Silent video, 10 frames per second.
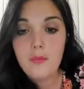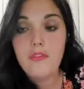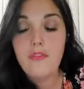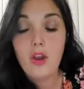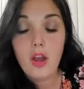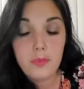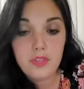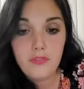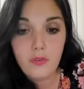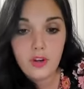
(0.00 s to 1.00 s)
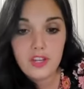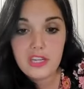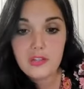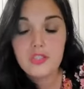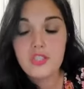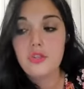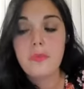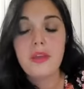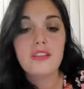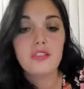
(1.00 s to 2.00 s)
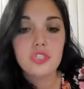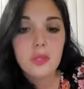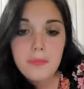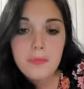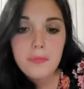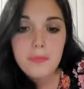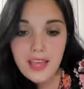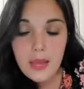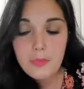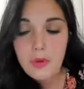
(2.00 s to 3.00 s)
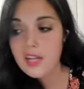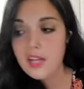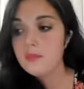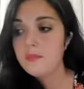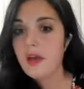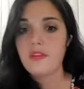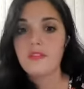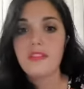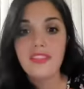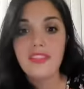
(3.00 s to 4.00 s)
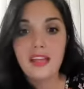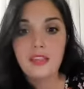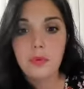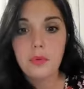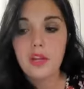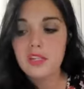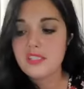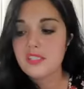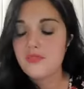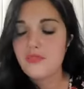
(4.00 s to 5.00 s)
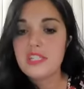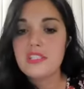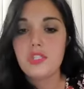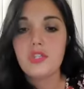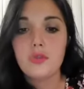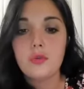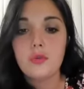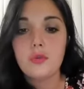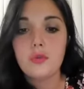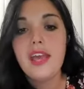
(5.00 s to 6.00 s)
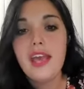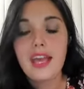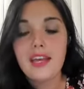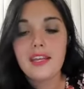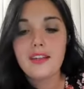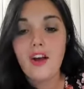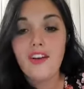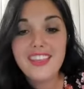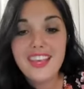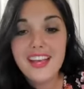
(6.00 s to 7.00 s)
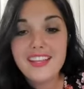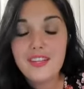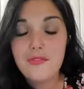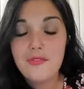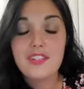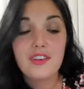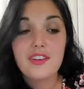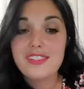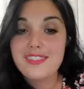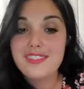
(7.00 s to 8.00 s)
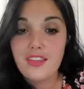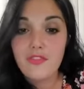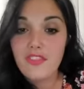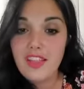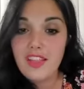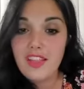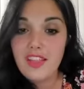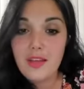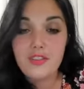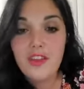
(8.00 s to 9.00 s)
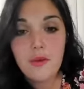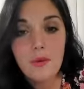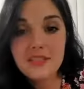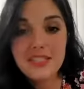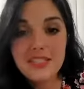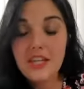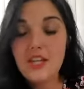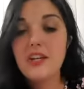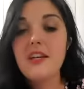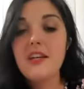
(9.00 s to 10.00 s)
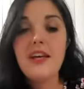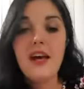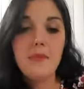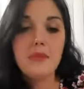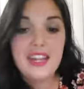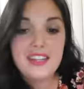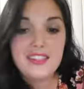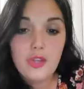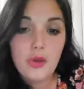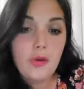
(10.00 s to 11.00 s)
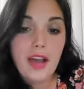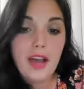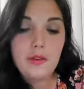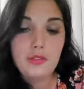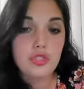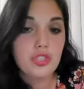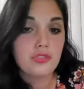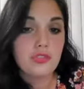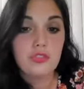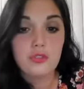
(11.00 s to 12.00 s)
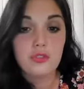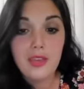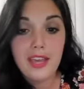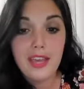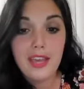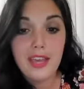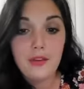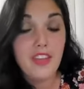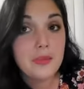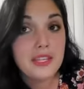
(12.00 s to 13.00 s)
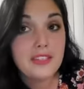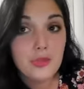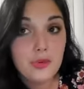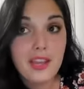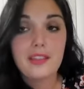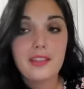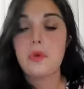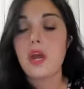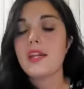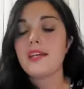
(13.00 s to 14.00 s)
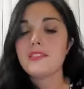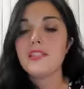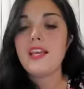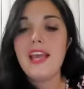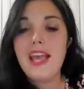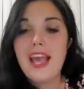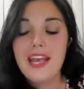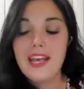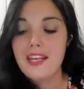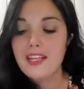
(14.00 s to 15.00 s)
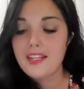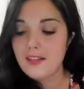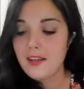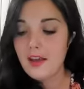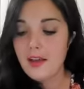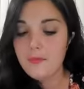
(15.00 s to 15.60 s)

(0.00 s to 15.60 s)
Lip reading: for up to 4 years. You pay the shipping on that product, but other than that, the product is free to you. And all they ask in return is that you fill out a survey once a year. Let us know how your children are doing, how your family is doing on the product. And